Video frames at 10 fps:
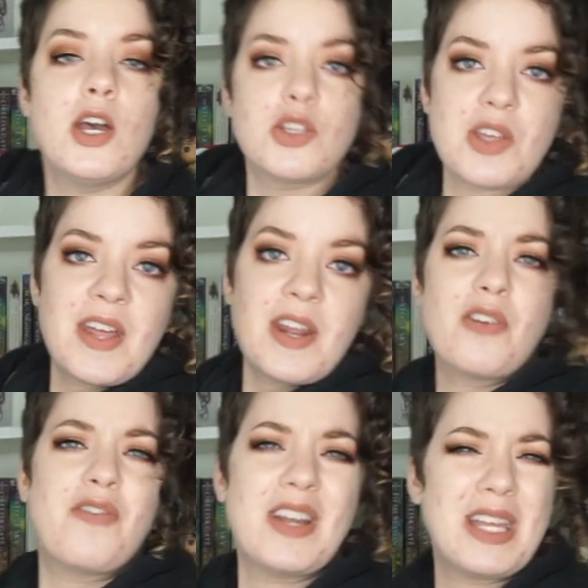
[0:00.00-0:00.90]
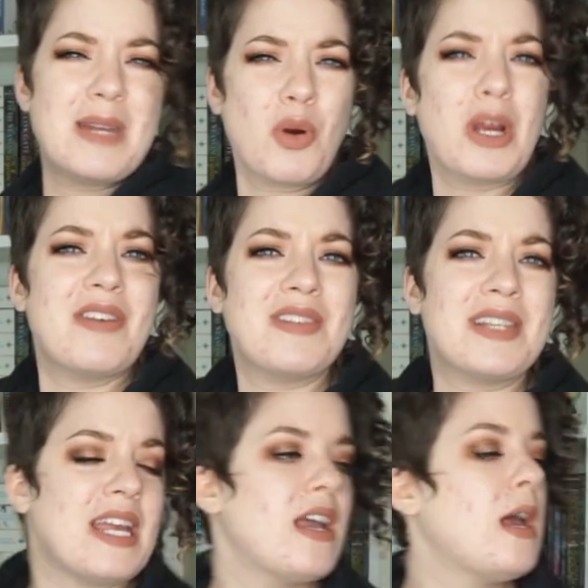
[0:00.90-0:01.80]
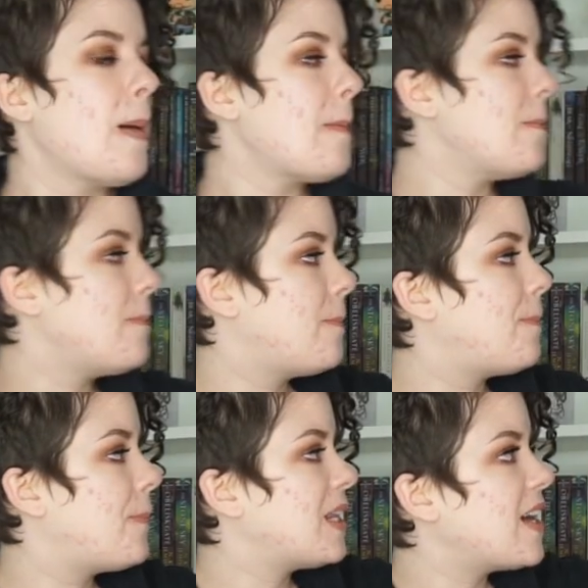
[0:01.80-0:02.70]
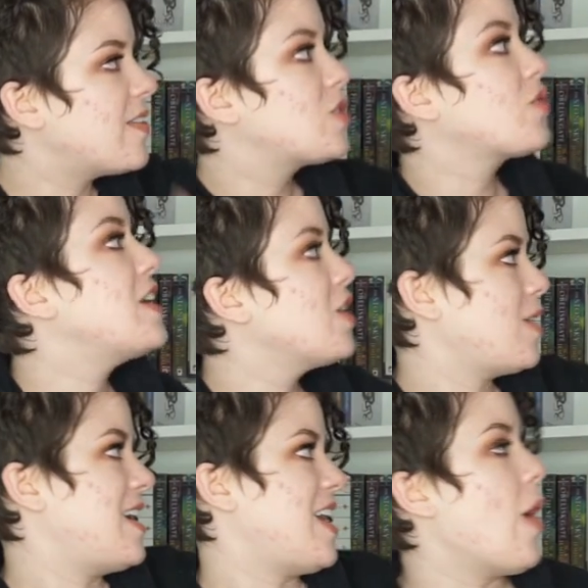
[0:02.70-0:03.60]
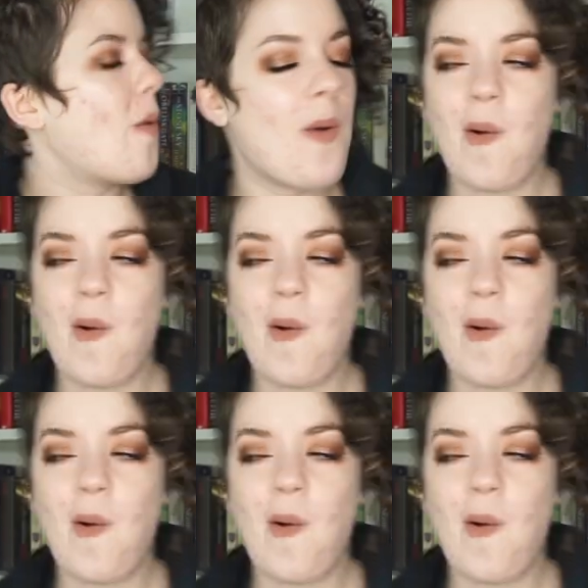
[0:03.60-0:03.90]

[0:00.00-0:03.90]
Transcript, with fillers: So then it'll fill in more evenly, but a lot of it's over here right now.